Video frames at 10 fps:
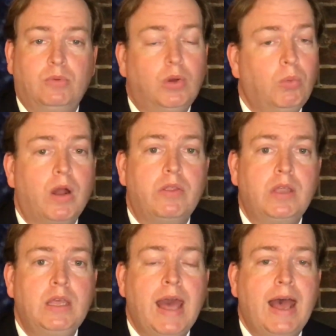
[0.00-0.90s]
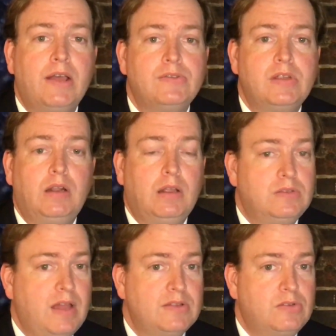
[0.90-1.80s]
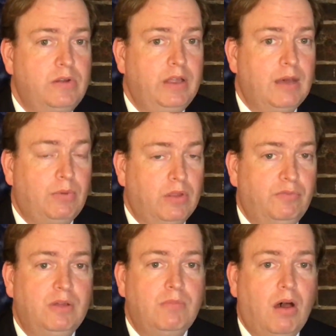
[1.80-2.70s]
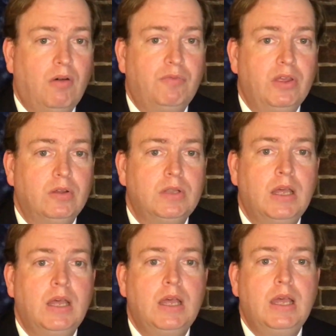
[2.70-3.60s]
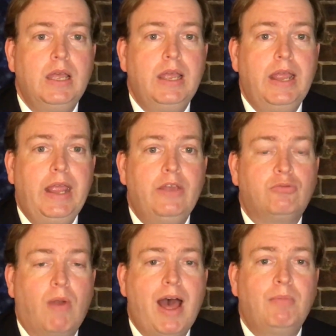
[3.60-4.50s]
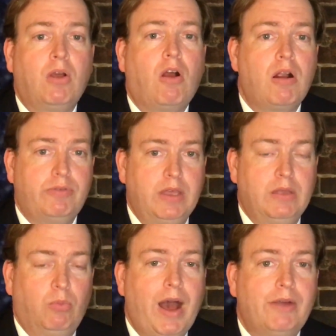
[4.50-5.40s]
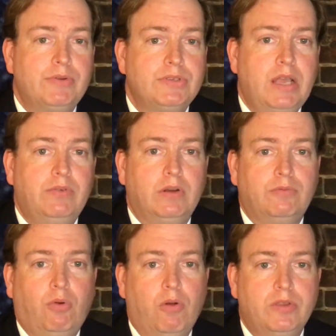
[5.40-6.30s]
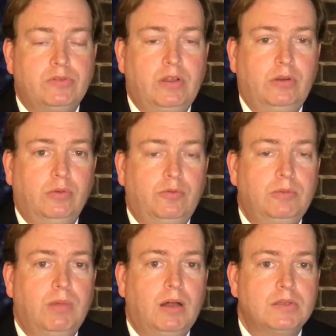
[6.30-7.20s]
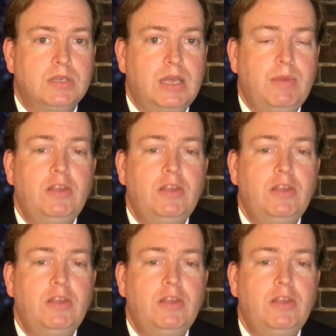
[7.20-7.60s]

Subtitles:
Well, one of the guys that is not suiting up on the football field is Ryan McCarthy, wide receiver for the Citadel football team.